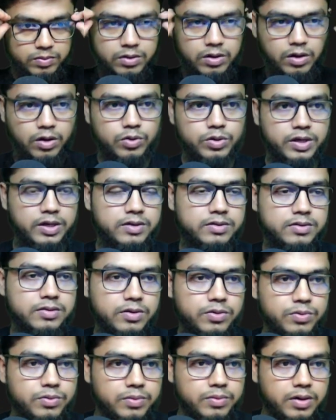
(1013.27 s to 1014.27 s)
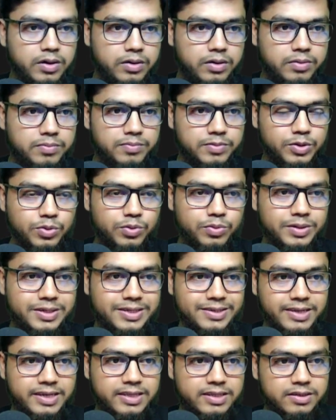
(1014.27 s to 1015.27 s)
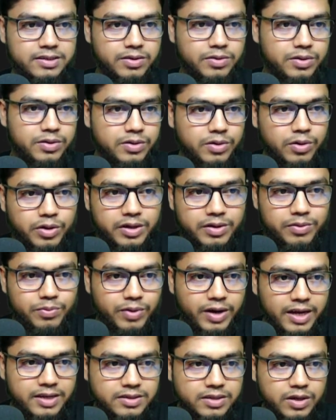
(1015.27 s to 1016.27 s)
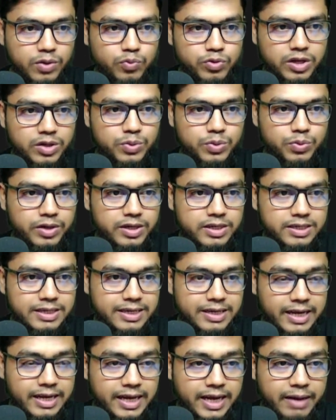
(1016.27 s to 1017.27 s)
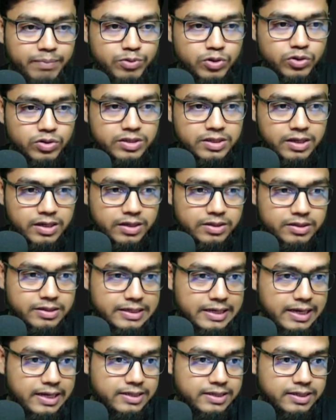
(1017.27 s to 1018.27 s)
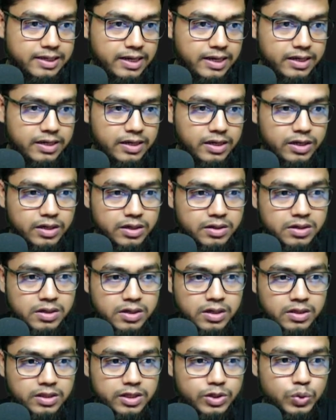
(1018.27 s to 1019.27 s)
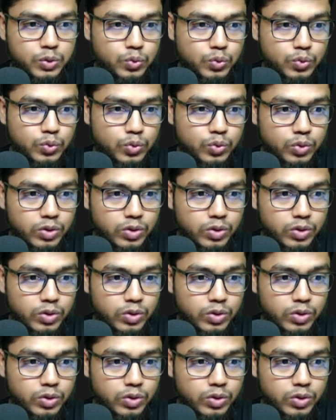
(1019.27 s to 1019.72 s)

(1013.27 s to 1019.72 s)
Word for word: Okay, so he said this like, okay, right now we have created a app.js and the to-do